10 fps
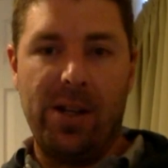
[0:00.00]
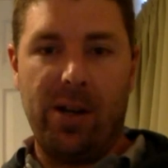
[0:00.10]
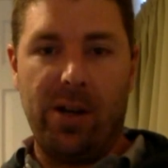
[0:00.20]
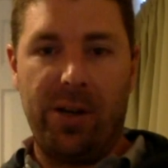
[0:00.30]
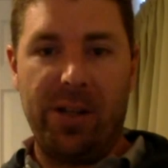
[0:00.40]

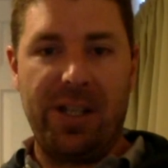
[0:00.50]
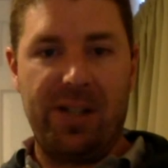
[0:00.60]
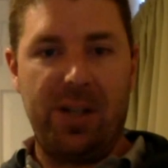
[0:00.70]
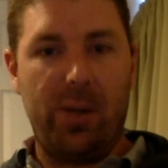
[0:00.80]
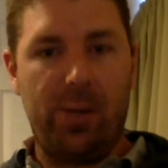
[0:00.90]
I think,
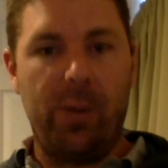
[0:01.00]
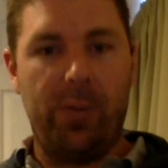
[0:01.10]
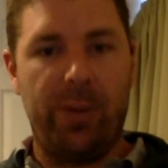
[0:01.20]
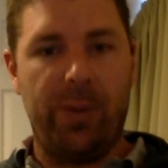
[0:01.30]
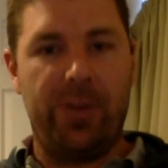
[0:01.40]
is helpful
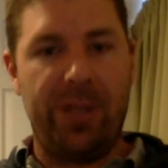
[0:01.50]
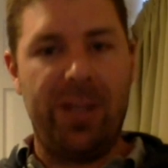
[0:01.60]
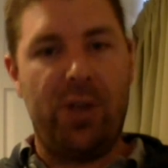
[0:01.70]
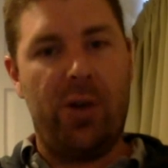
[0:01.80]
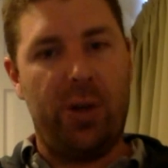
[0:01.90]
to
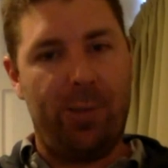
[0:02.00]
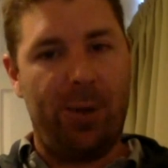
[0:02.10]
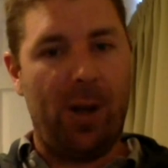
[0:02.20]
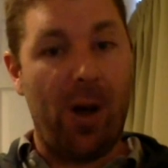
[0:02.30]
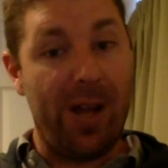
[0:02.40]
then try and
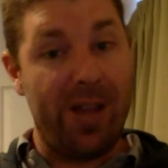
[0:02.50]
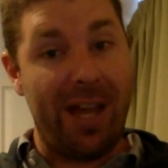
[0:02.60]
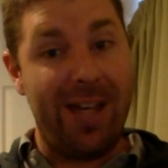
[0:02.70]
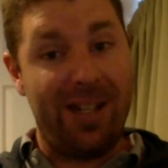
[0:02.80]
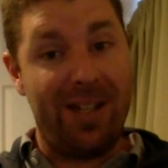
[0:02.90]
apply
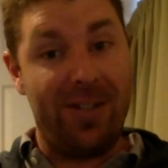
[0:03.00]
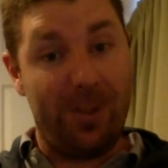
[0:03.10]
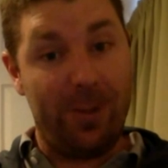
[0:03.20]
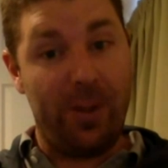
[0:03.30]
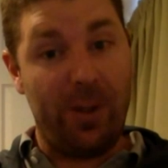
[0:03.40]
that in a
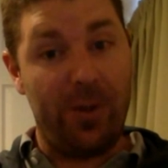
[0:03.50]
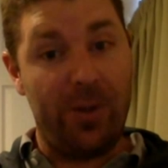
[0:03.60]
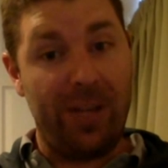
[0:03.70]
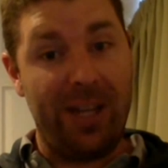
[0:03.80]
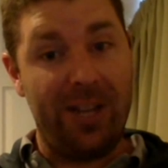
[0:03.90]
different
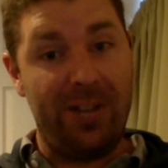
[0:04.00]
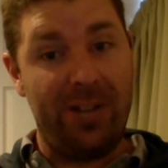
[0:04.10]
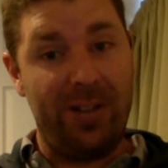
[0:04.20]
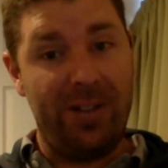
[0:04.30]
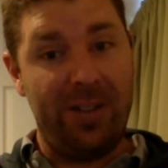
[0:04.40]

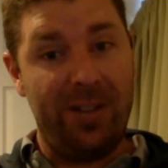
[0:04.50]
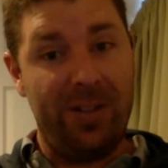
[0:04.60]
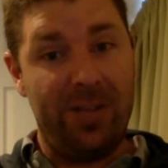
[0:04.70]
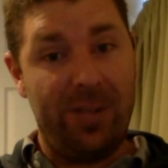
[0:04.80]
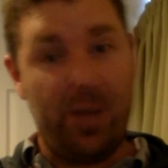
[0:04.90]
context
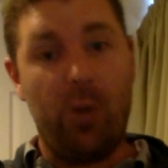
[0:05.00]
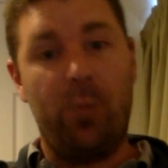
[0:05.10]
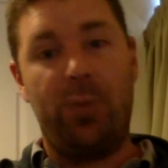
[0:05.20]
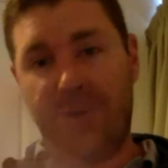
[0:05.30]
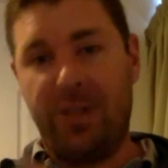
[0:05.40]
to help
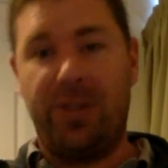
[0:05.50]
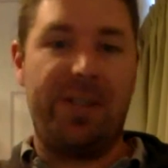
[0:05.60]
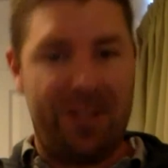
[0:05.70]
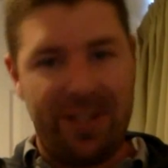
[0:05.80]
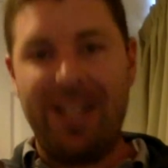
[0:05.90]
to
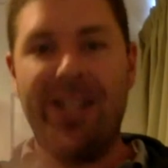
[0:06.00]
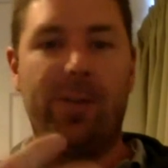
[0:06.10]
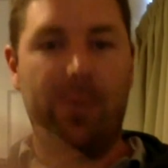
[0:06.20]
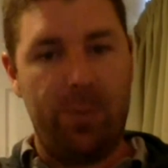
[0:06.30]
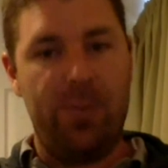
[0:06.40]
see
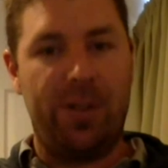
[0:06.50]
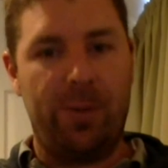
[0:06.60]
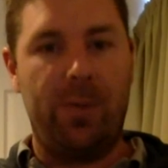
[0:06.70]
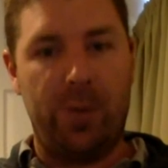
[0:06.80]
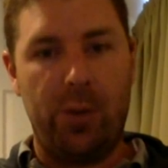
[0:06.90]
it from
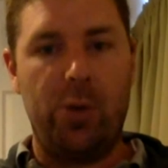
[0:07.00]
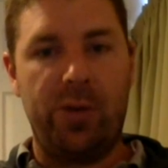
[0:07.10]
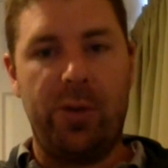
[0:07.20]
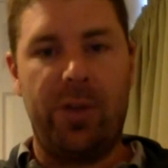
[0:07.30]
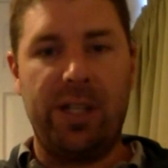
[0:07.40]
different
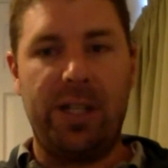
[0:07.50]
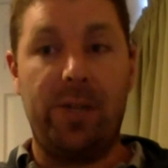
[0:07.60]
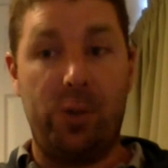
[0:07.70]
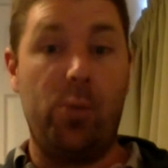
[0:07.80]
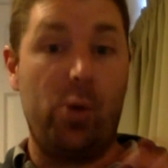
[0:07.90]
views. I think
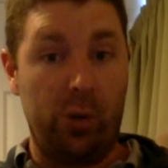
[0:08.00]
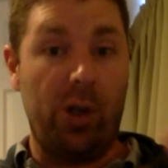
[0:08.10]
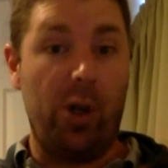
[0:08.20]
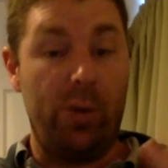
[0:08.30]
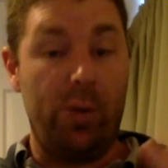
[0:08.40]
gives you a more
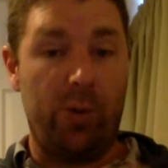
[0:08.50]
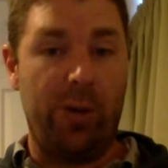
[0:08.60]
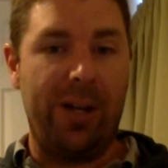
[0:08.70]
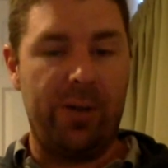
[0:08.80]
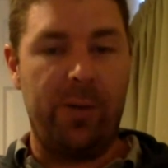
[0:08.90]
global or
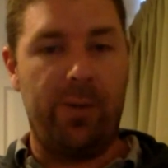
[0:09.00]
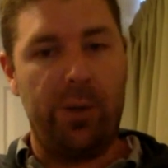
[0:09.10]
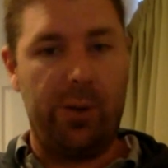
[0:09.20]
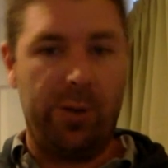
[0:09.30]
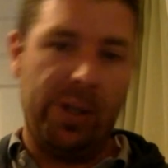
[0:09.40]
rounded
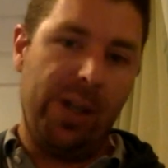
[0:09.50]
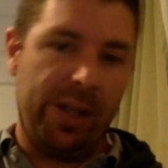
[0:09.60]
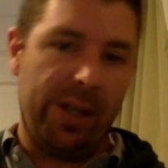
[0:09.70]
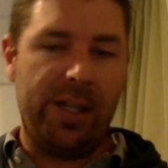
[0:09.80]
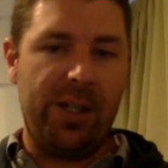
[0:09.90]
view,
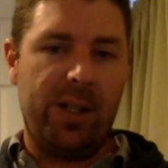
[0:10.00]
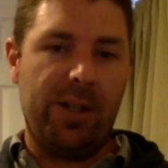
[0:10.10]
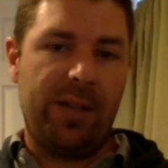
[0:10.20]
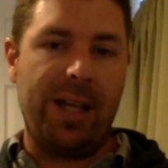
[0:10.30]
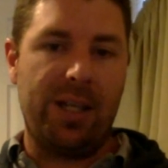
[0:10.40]
and then you
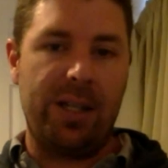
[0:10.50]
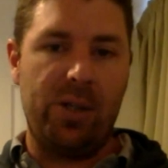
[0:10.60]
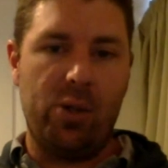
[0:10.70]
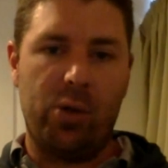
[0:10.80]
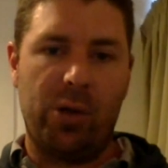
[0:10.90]
can take it
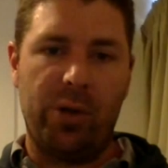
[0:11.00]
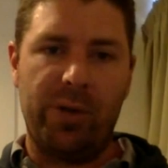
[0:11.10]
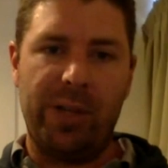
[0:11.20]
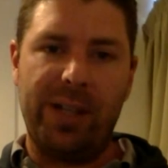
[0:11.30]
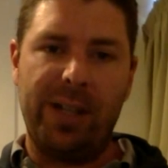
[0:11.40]
in your
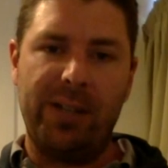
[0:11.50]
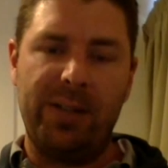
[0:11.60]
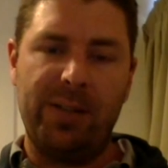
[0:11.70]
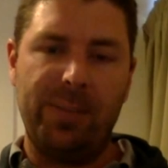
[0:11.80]
context.